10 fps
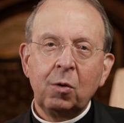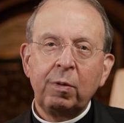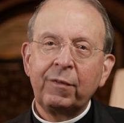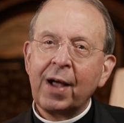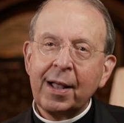
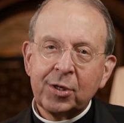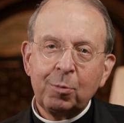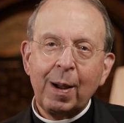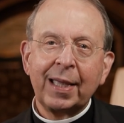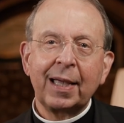we've got to
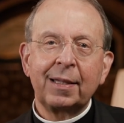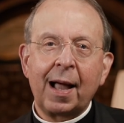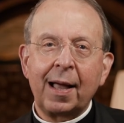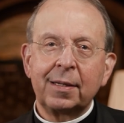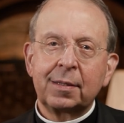
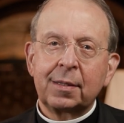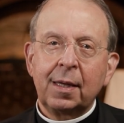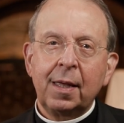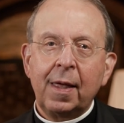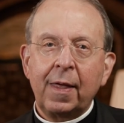recognize
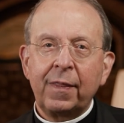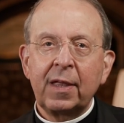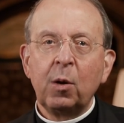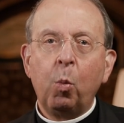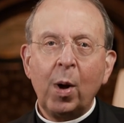that
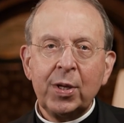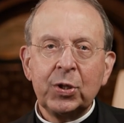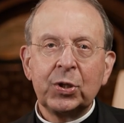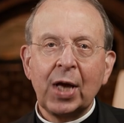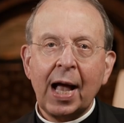a
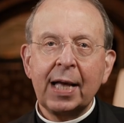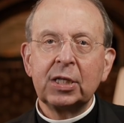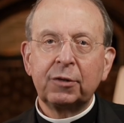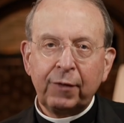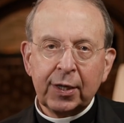
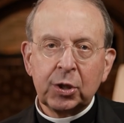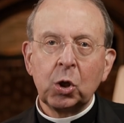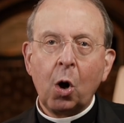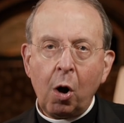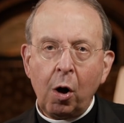
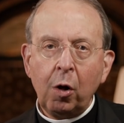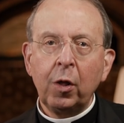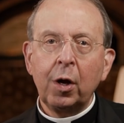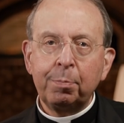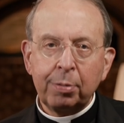
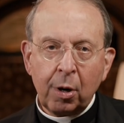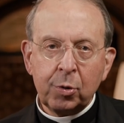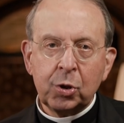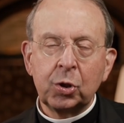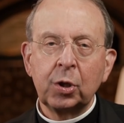one-size-fits-all
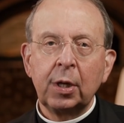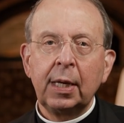approach